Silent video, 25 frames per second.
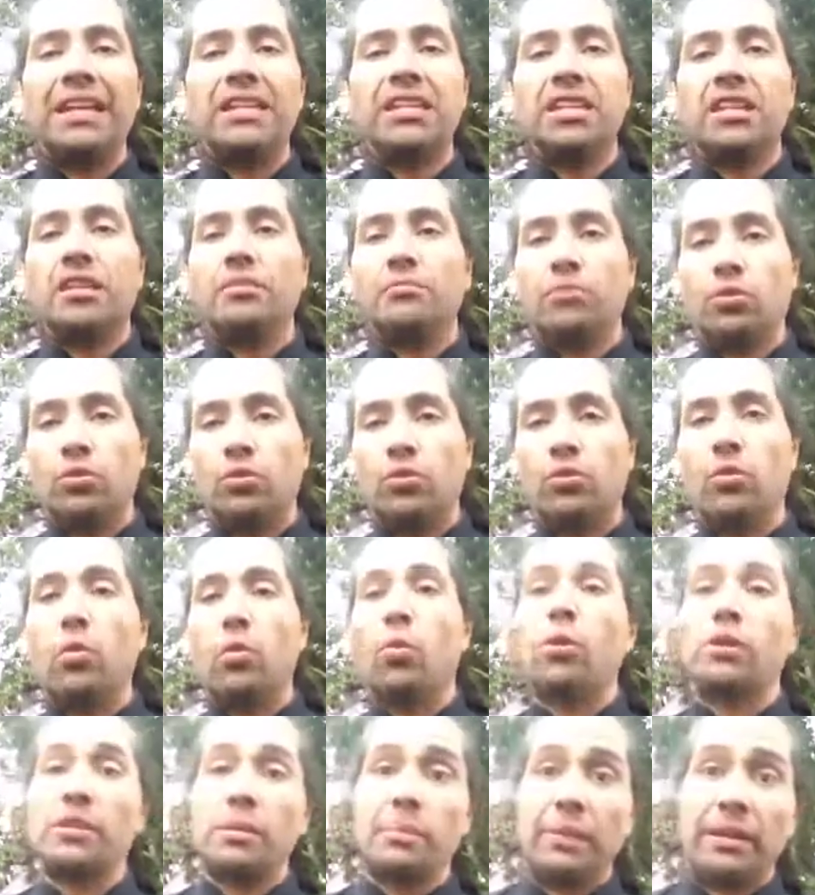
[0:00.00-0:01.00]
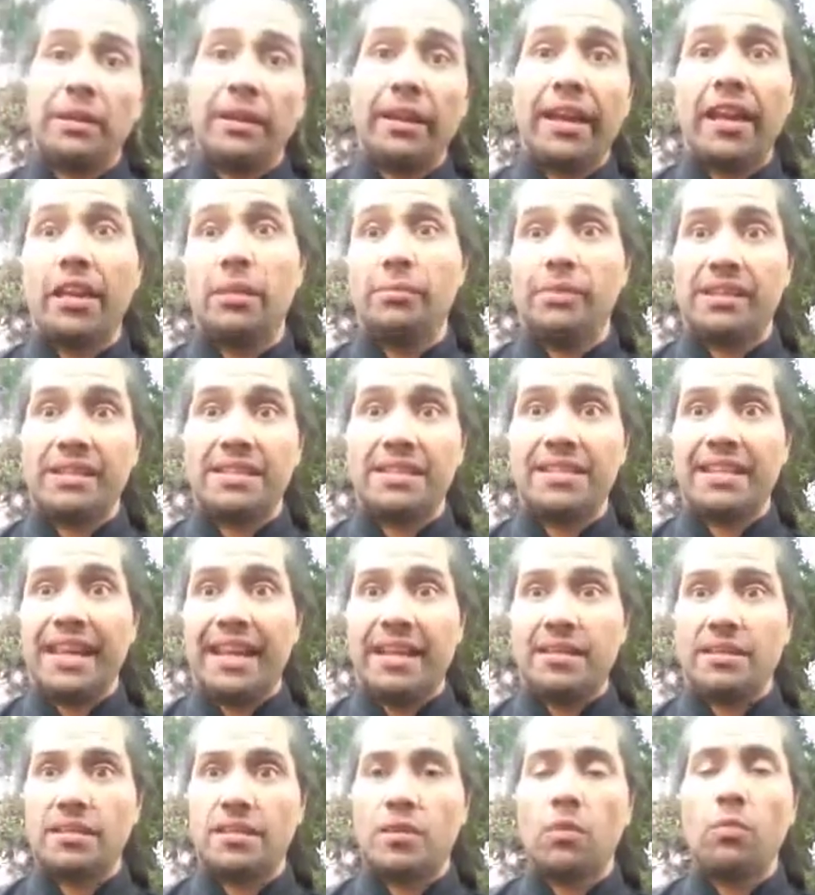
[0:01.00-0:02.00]
Tian Bu, or the metal element
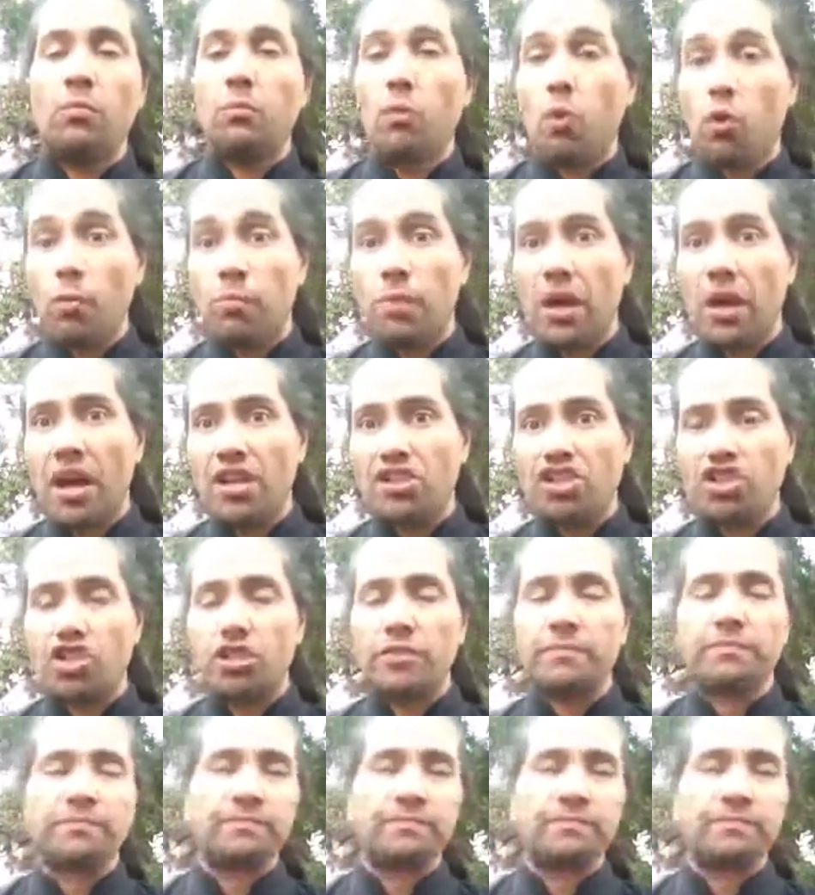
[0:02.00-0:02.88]
stance, or posture.